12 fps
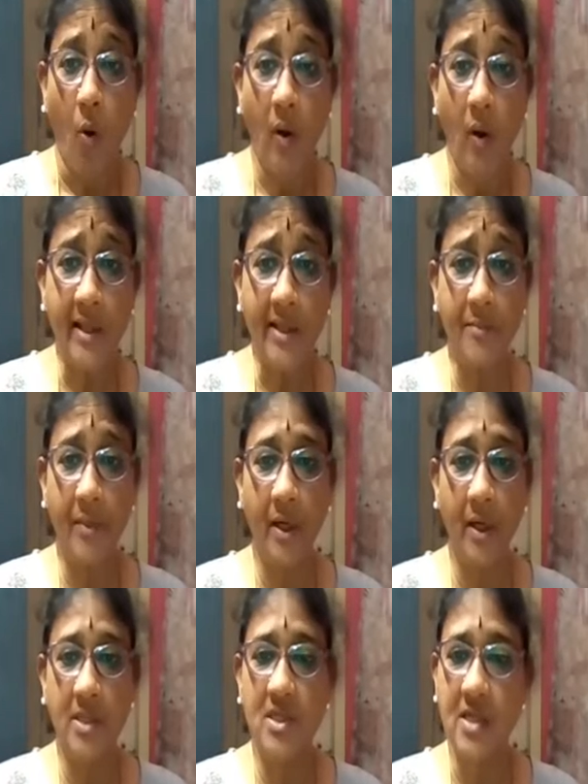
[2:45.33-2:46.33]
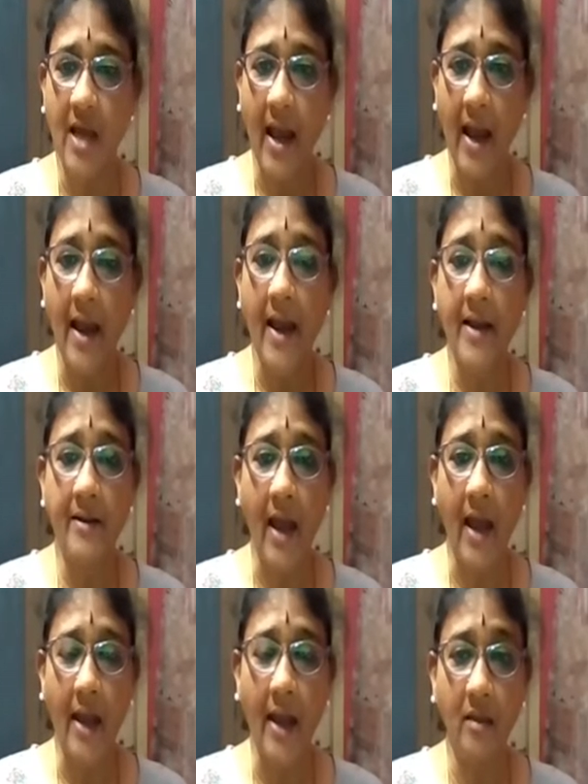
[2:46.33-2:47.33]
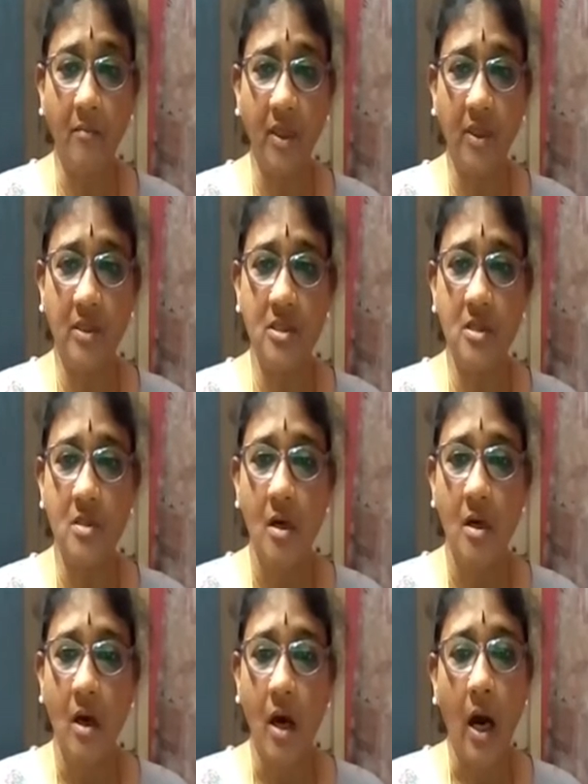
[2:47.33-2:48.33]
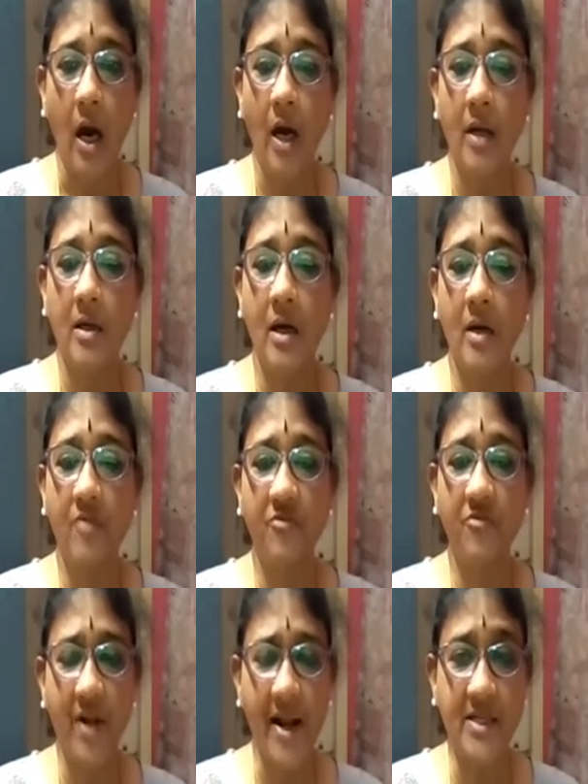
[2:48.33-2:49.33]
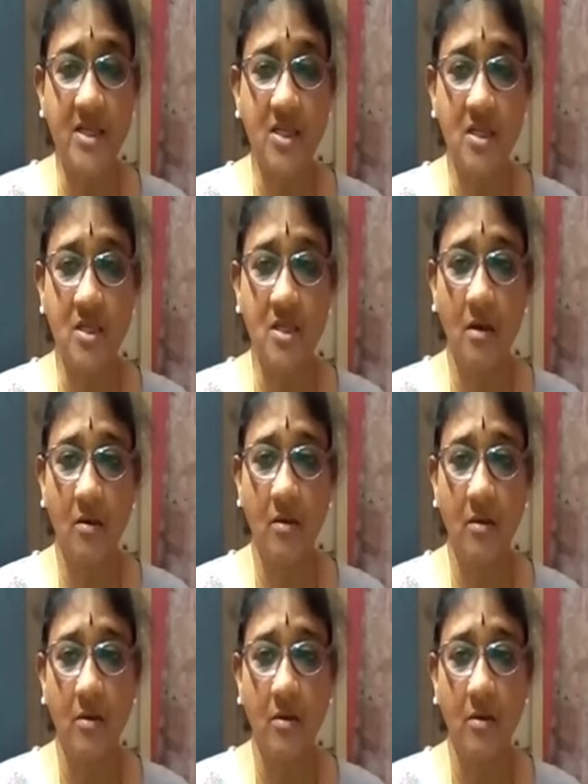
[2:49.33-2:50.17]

All the birds and animals are her friends.